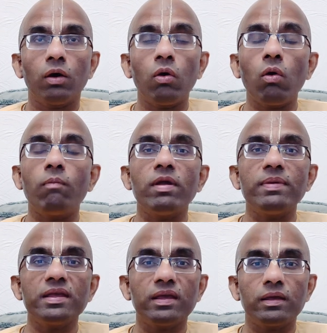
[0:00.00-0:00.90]
oh,
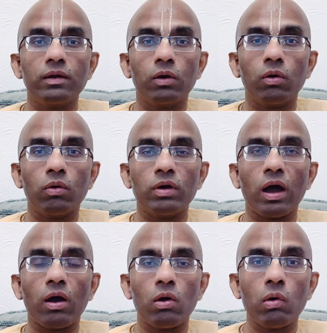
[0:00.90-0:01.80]
maybe,
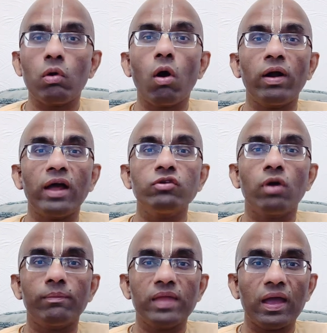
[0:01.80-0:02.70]
oh God, are
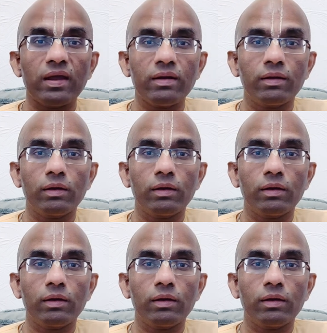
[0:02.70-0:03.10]
you up there?